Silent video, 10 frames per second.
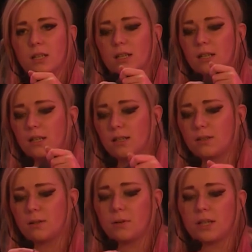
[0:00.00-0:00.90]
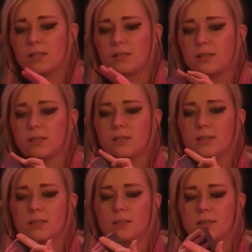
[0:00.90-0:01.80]
So you
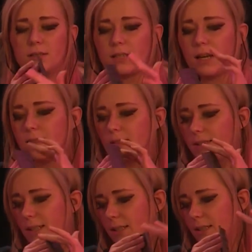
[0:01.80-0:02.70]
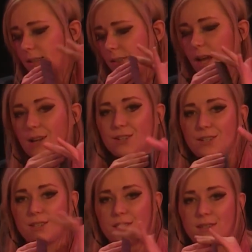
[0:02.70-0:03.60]
can sand the
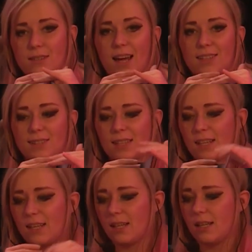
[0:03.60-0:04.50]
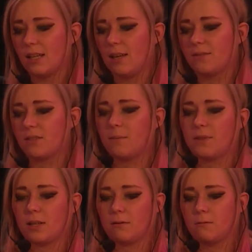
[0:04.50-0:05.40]
edges nicely if
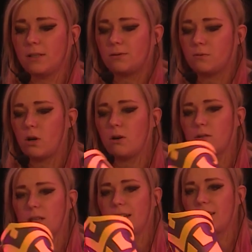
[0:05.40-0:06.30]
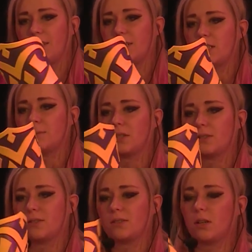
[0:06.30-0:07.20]
something went wrong, like here,
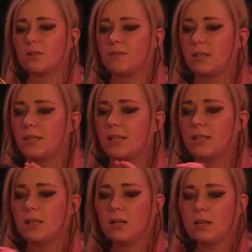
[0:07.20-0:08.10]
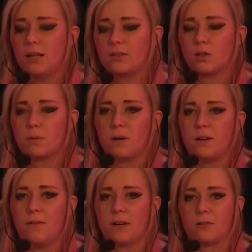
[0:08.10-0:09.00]
because it's not
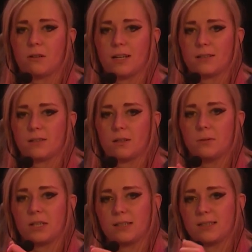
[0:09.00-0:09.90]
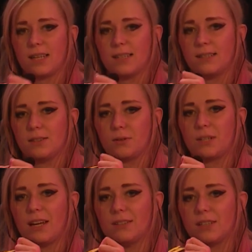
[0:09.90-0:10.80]
perfect, right? So you can sand it
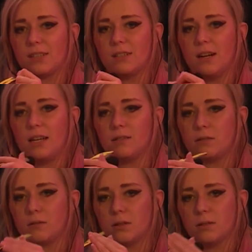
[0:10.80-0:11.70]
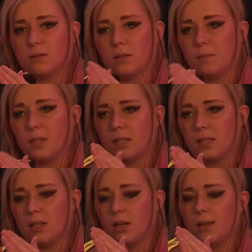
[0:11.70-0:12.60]
together, and it will be
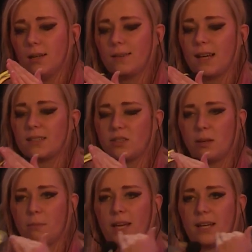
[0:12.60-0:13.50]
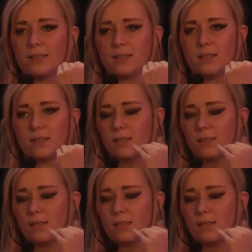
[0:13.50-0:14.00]
nicely blend.